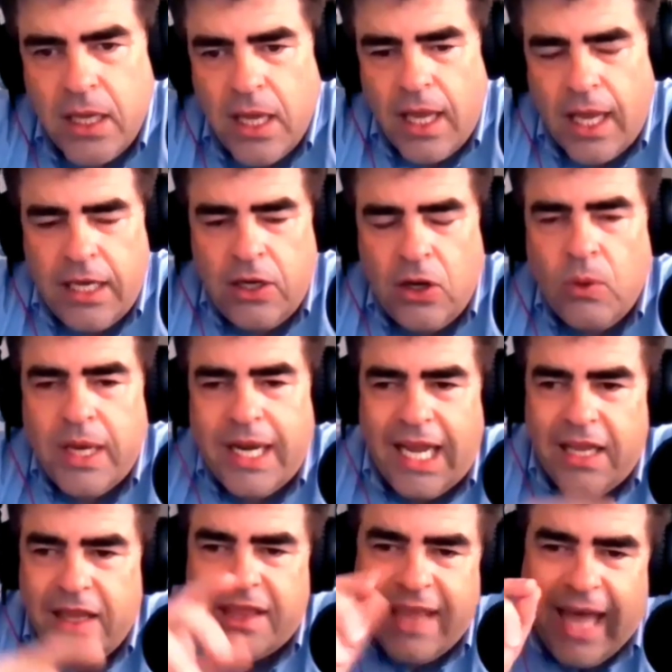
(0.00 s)
And you know what?
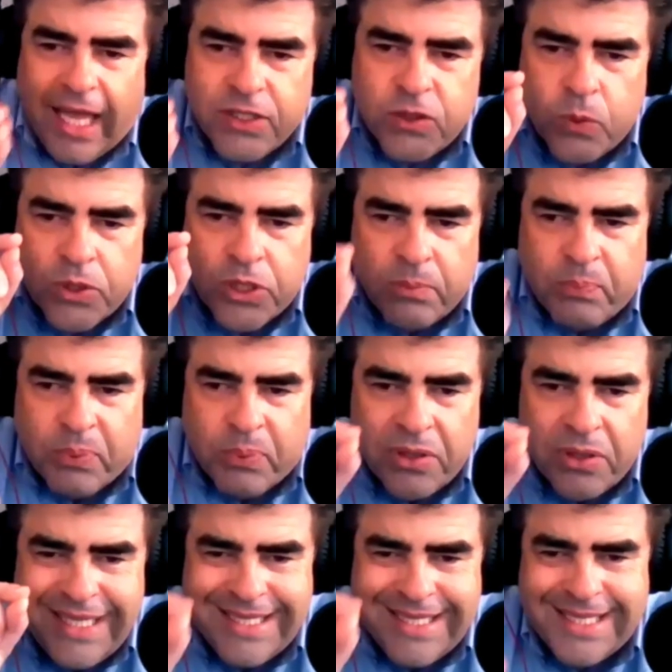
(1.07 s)
And that's what the
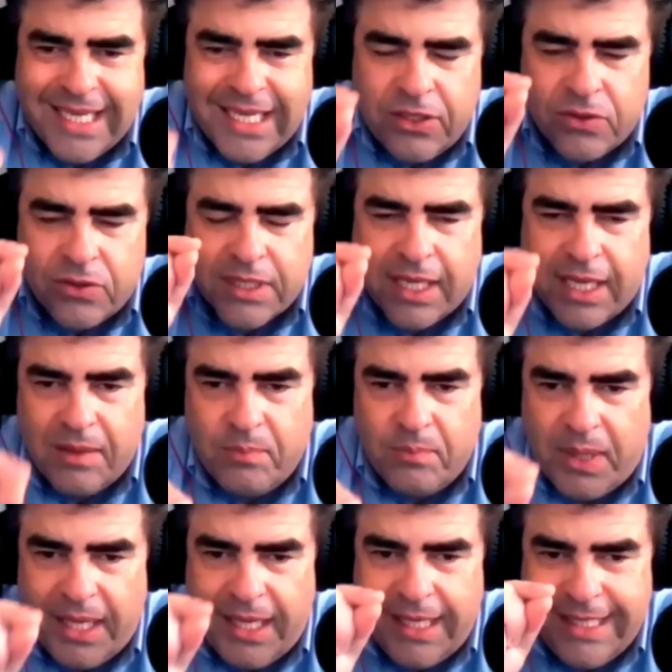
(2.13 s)
Bernie Sanders
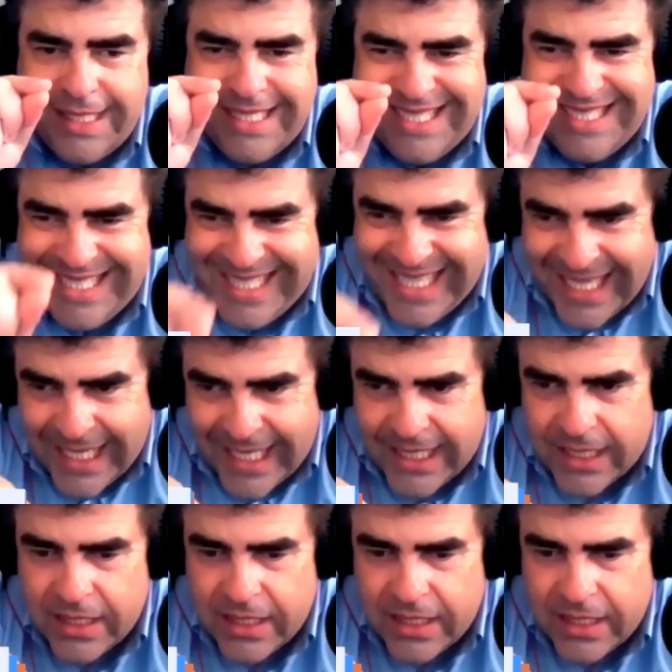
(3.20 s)
campaign did.